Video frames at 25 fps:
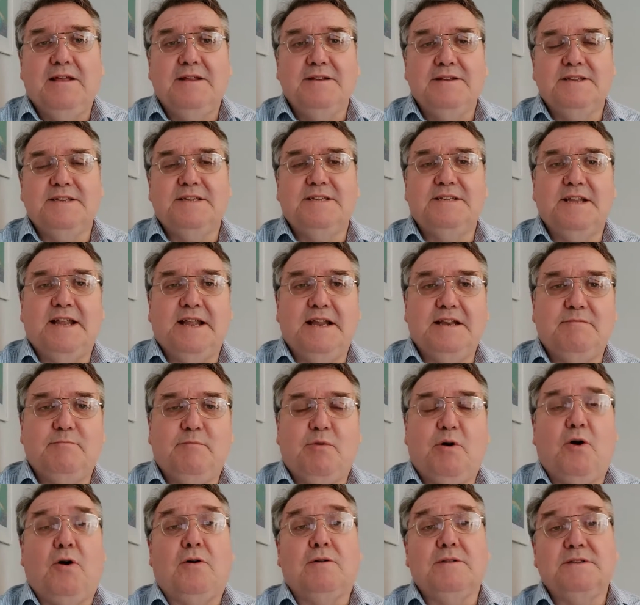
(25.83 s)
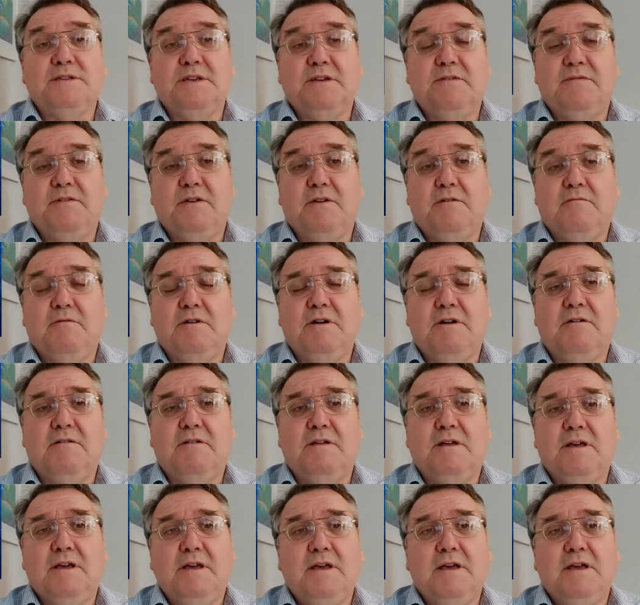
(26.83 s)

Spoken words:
distinct pots, if you will.